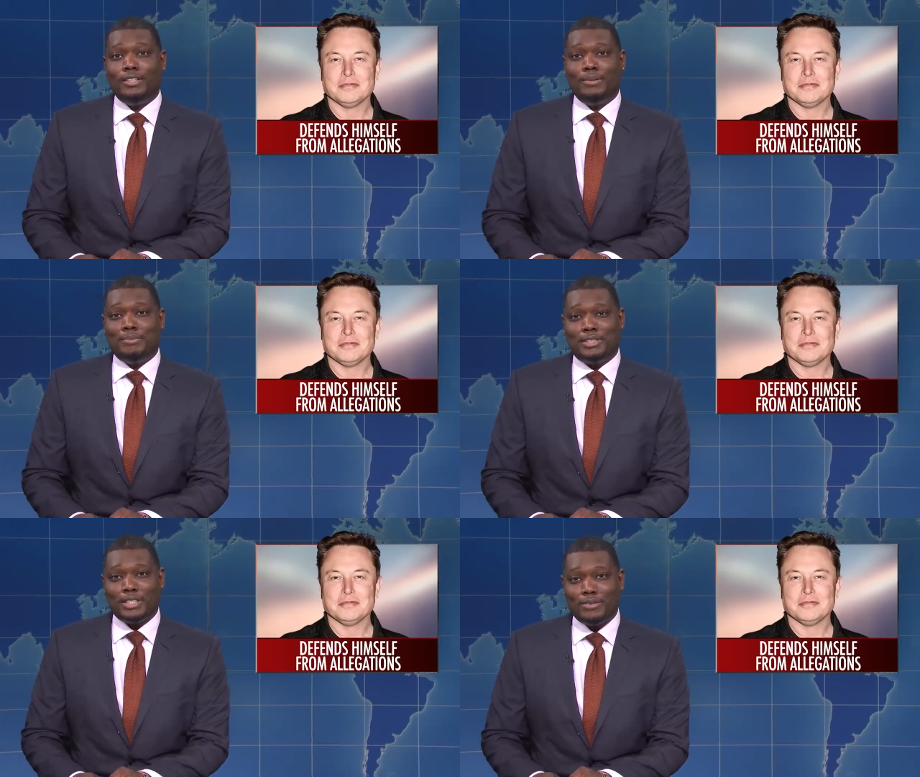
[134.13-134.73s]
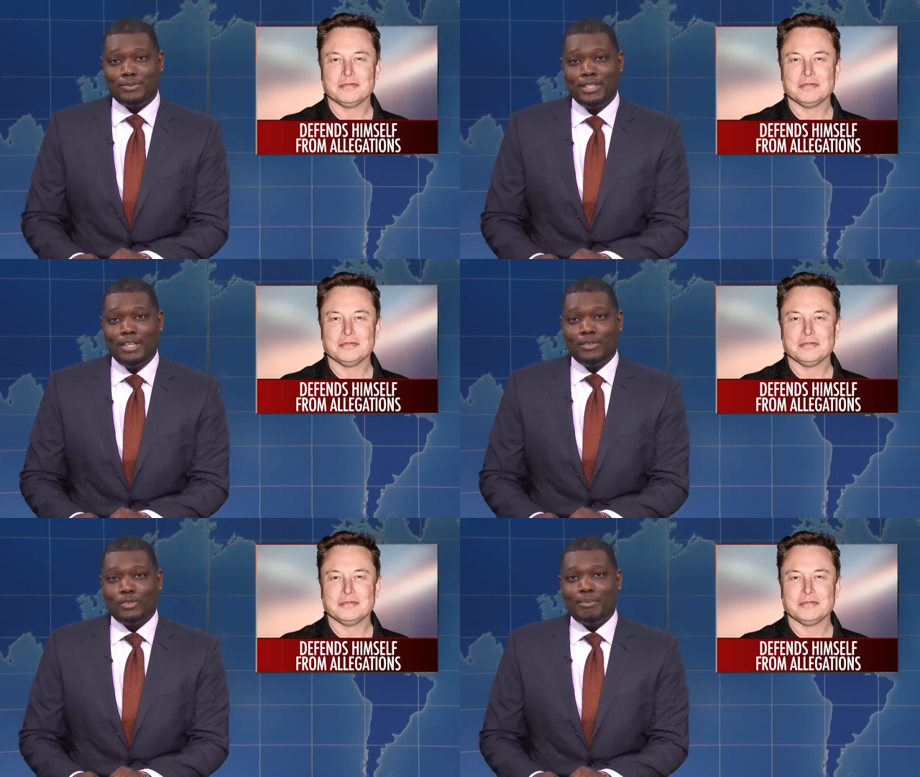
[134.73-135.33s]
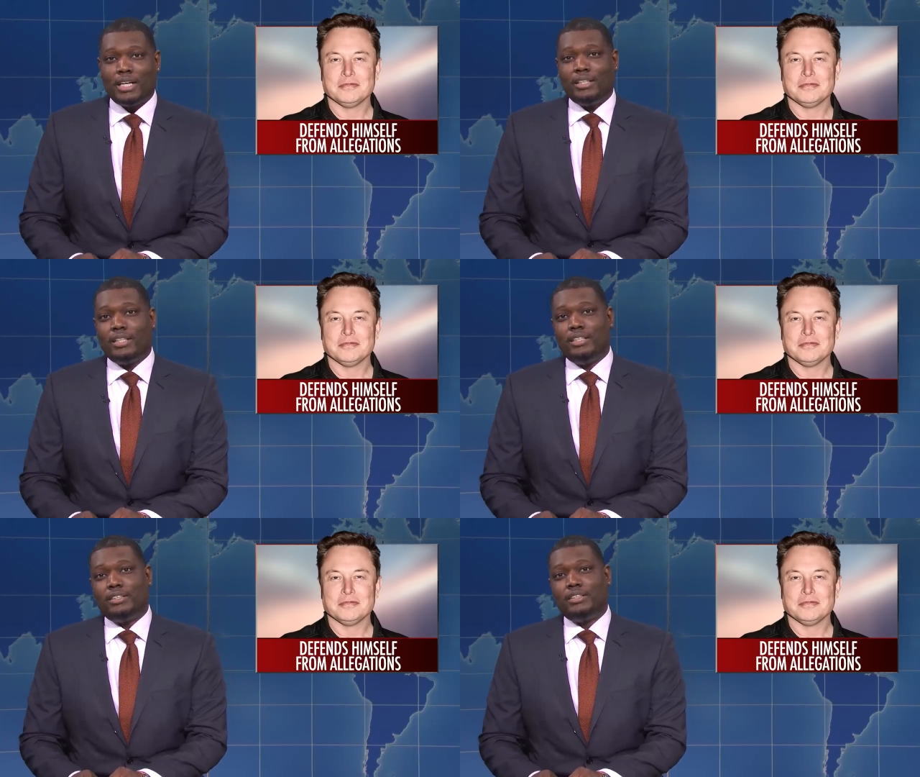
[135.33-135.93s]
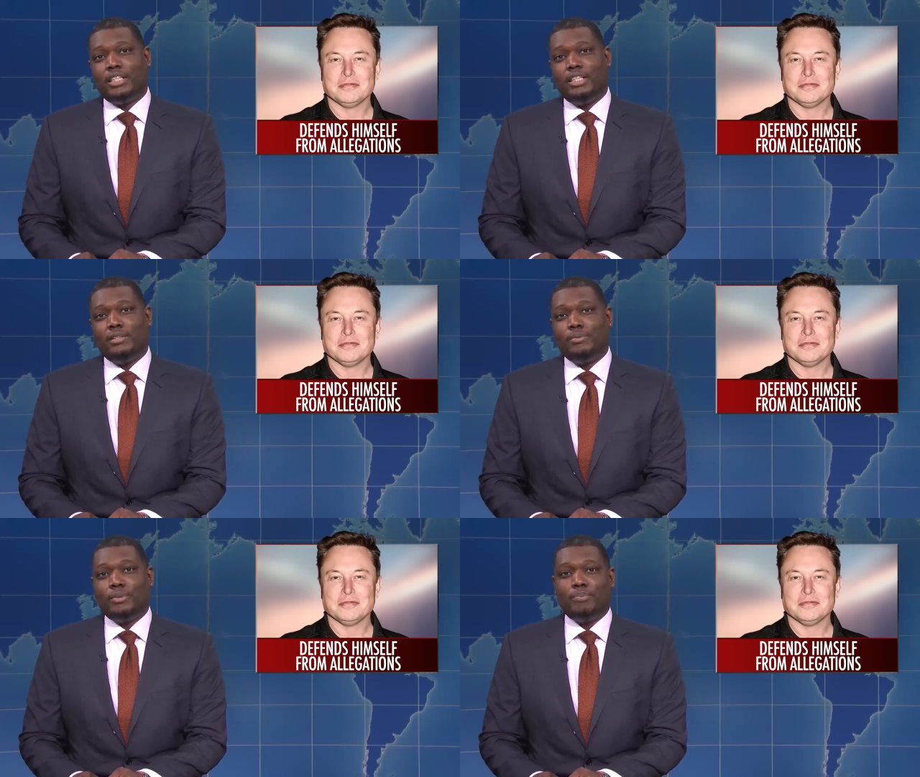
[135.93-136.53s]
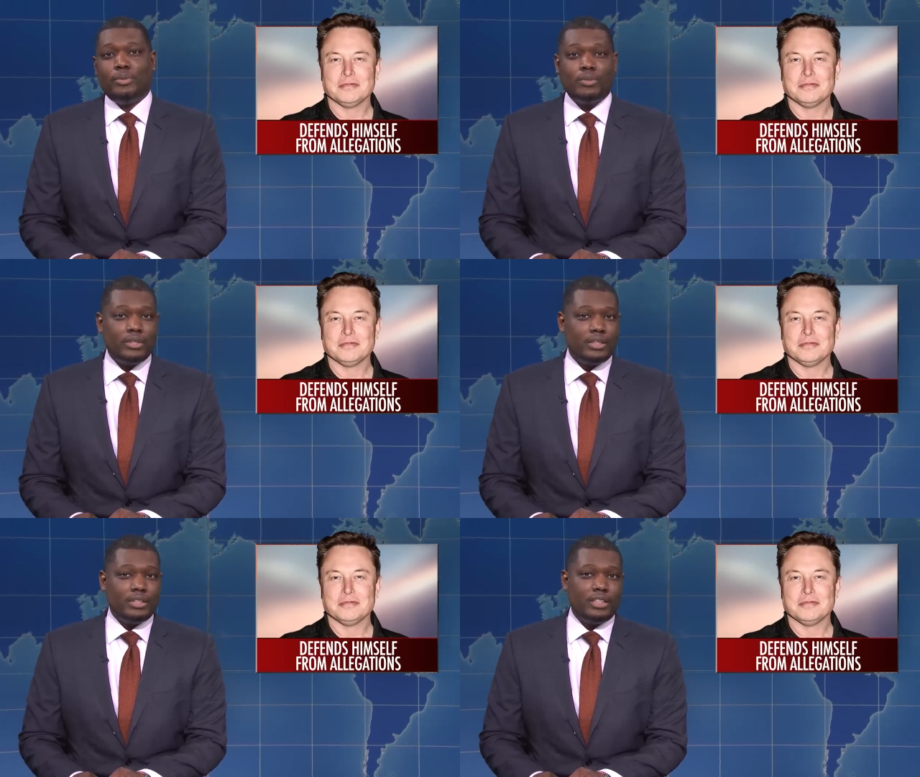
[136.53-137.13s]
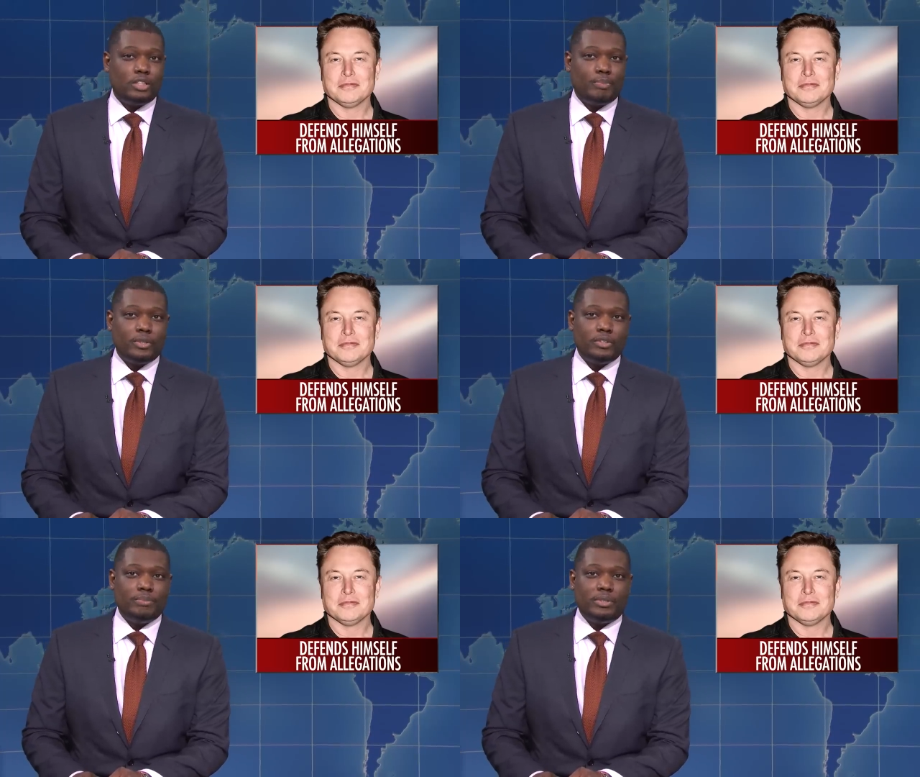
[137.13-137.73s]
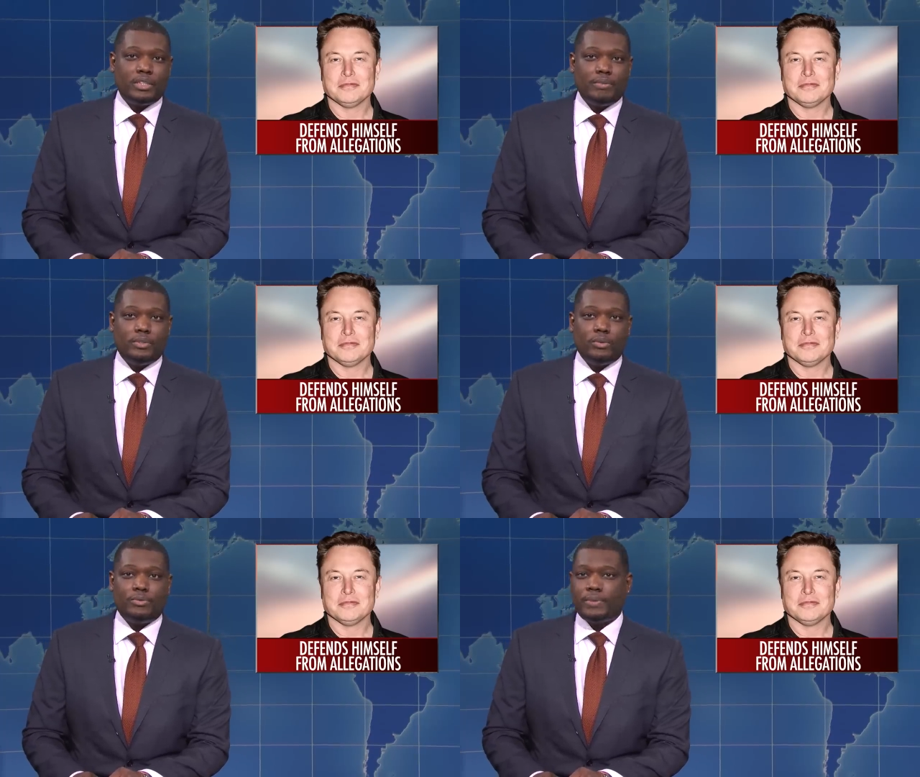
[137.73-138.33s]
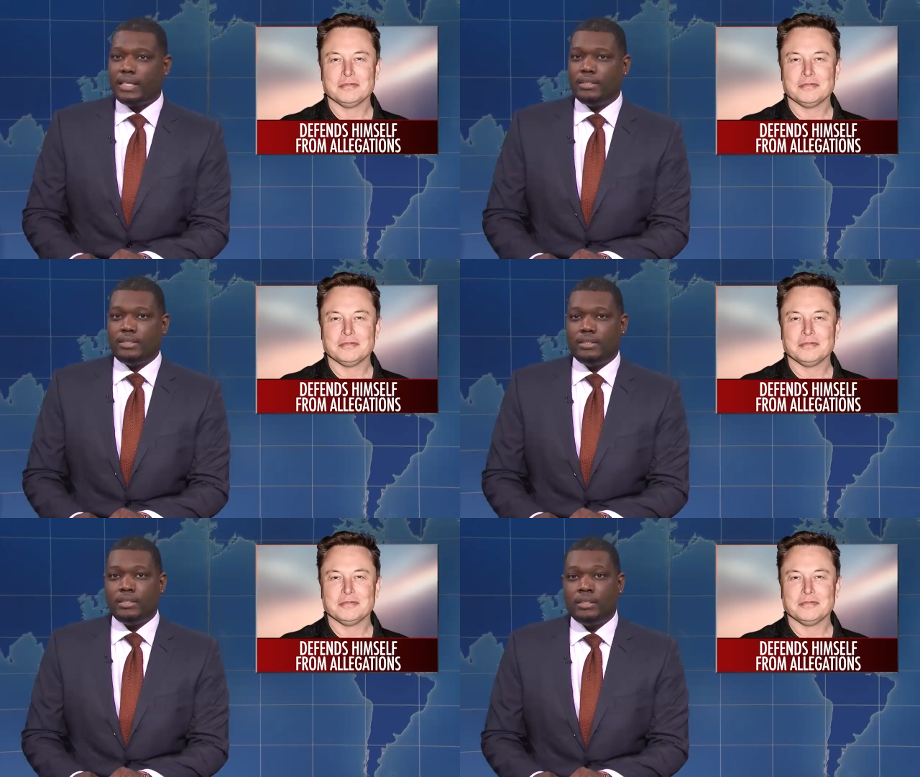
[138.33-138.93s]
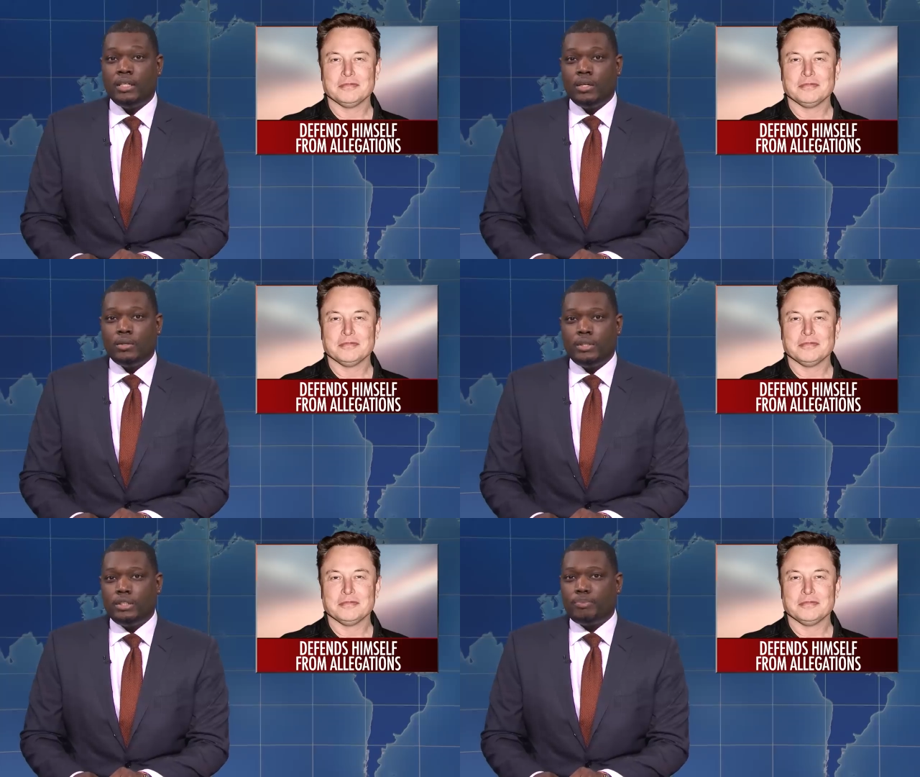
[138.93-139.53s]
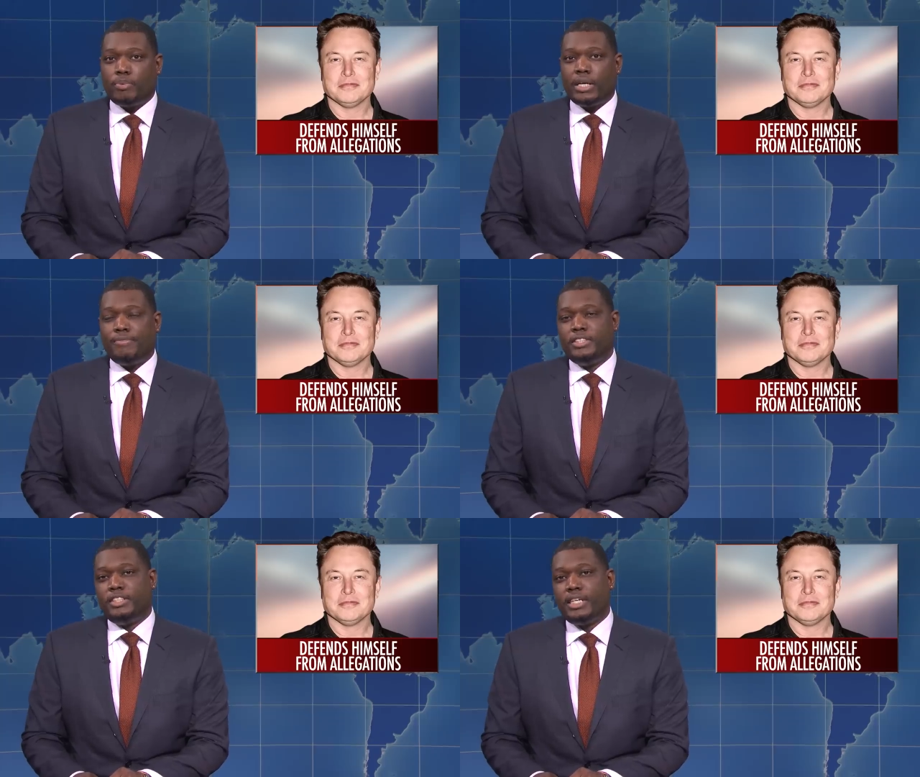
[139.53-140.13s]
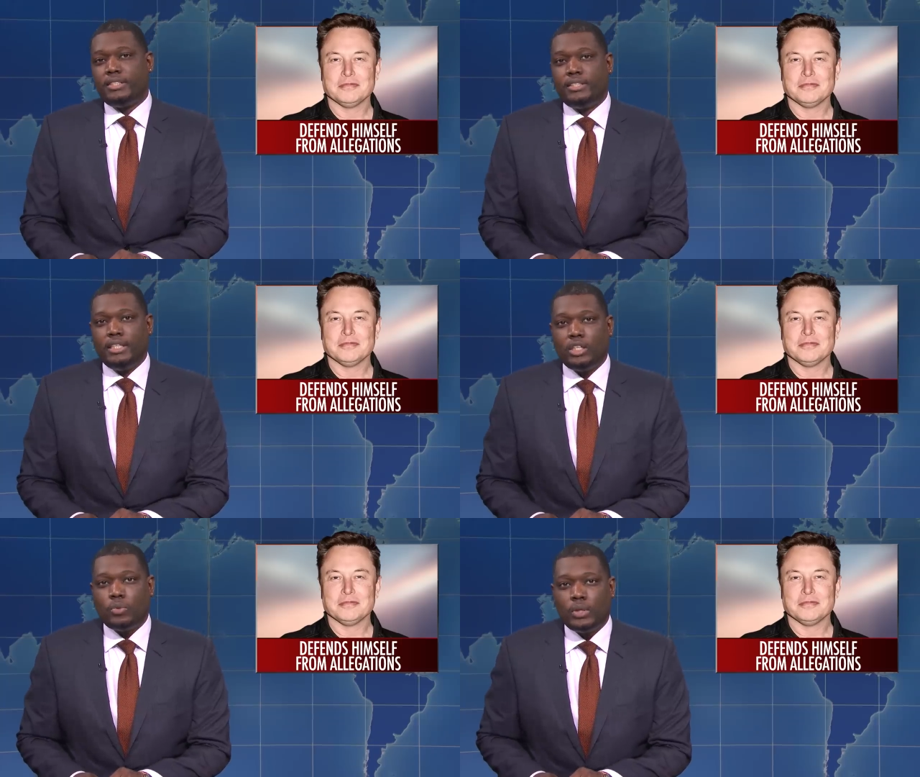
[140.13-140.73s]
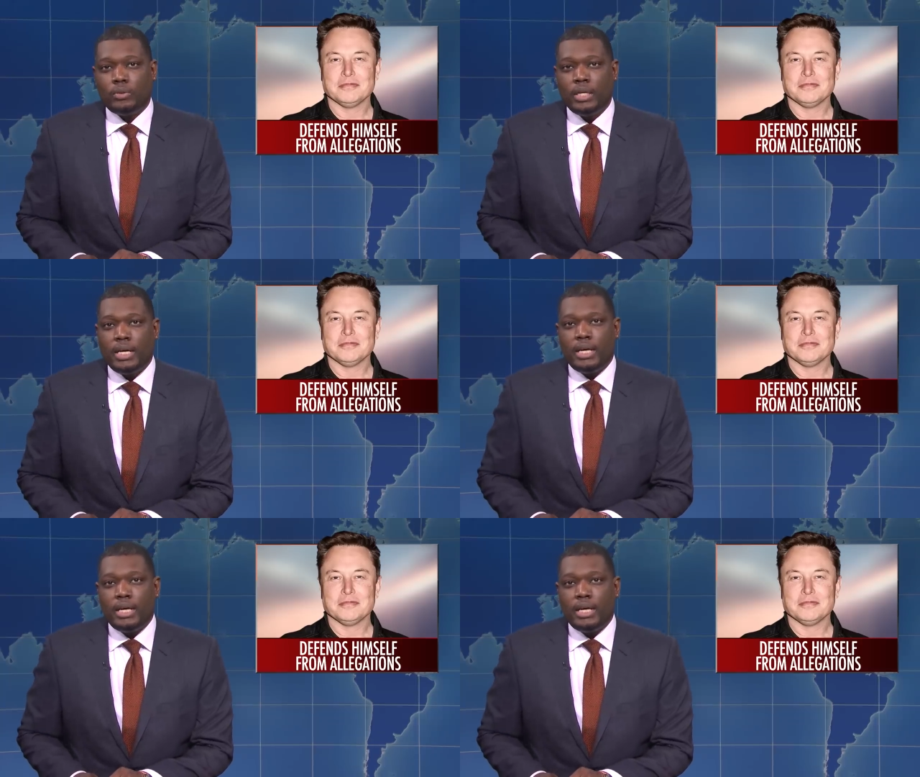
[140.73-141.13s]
Speaker 1: himself from allegations that he reportedly exposed himself to a flight attendant on his private jet saying quote